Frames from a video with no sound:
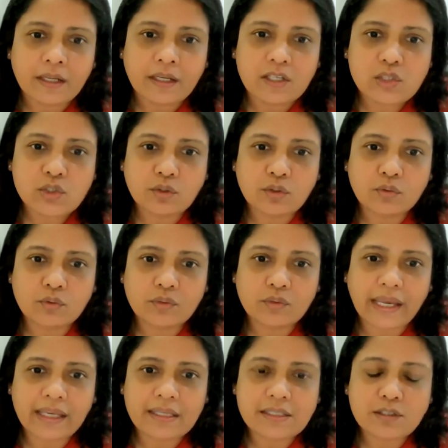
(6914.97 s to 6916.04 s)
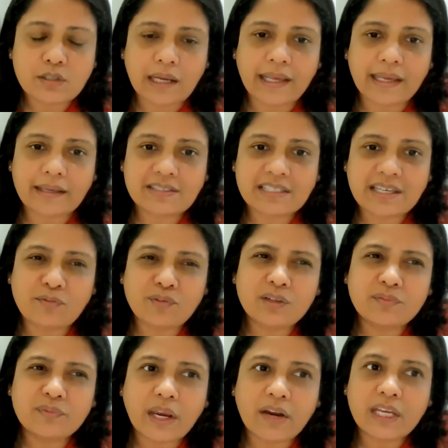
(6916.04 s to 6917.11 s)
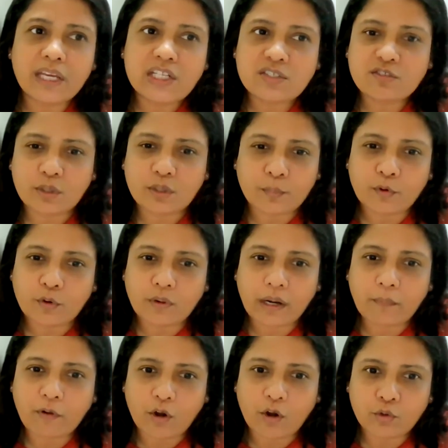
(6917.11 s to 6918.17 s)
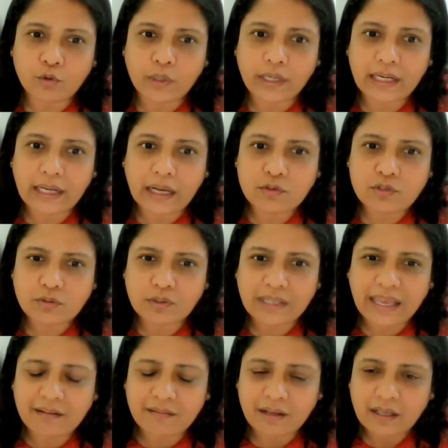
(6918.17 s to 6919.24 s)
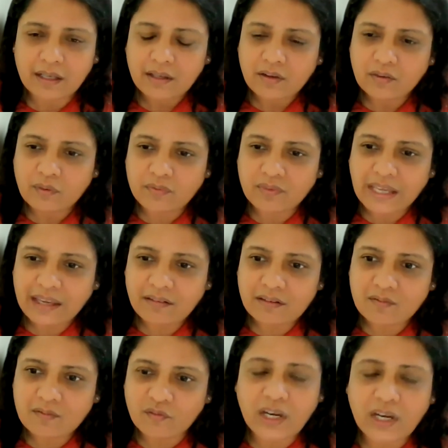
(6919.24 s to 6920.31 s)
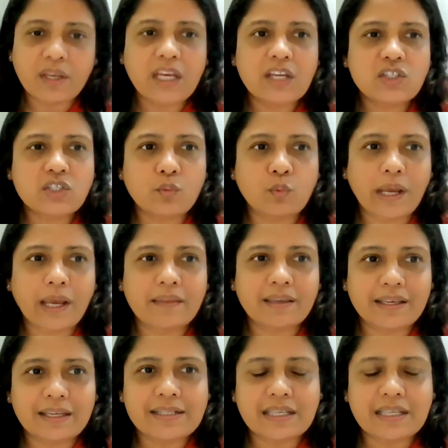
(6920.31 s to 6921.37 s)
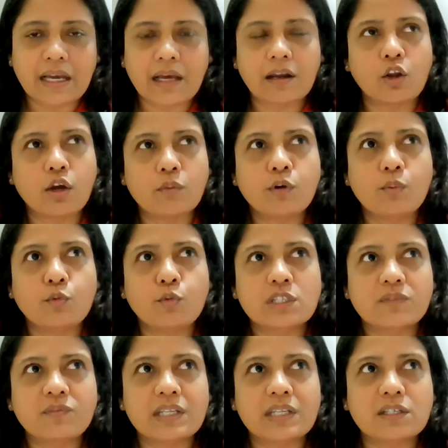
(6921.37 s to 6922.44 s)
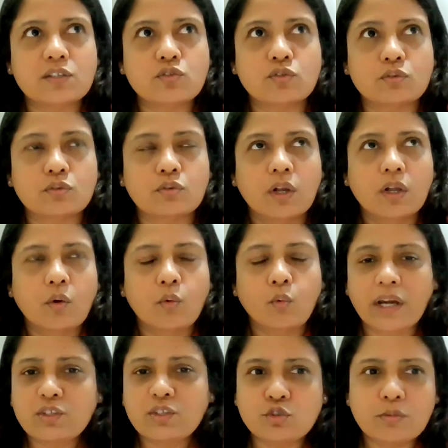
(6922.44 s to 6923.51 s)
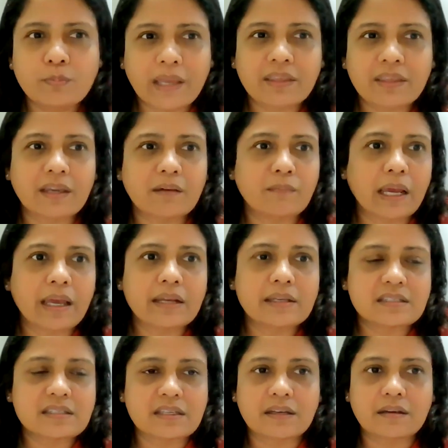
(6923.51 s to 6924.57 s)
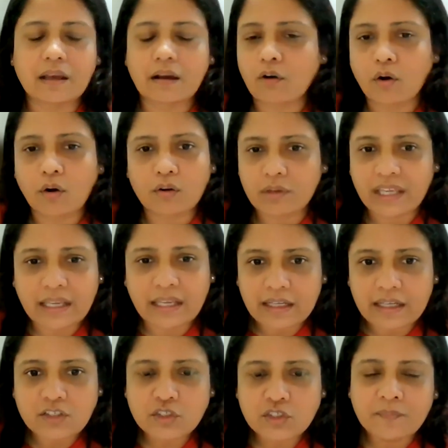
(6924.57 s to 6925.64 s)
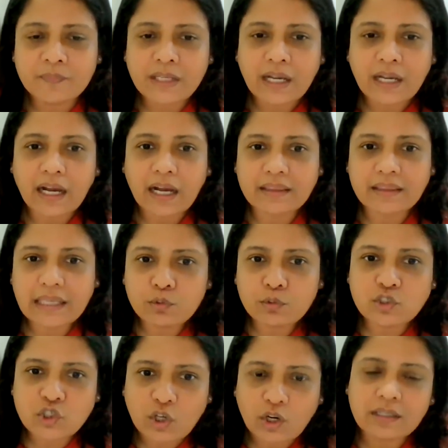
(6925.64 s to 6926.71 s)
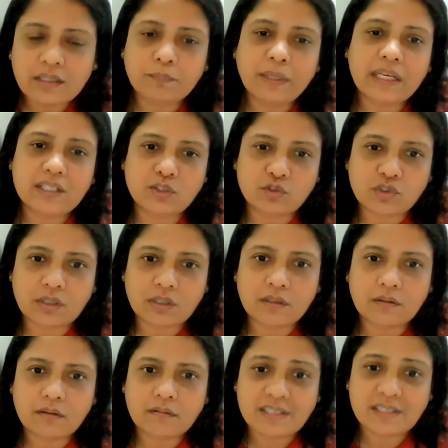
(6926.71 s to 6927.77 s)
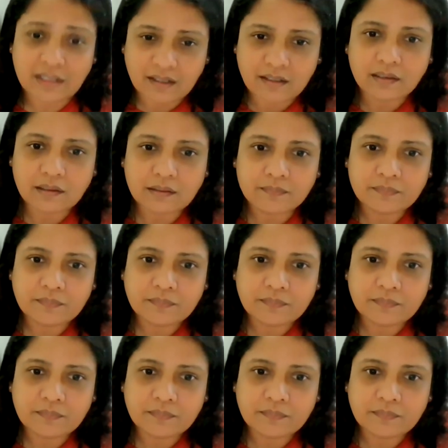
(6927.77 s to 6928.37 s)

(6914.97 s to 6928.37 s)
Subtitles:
So there is like several variations of the program ongoing now. So that variation where the kids are a lot more motivated to want to do better in maths and all English, they will join the paid tuition circle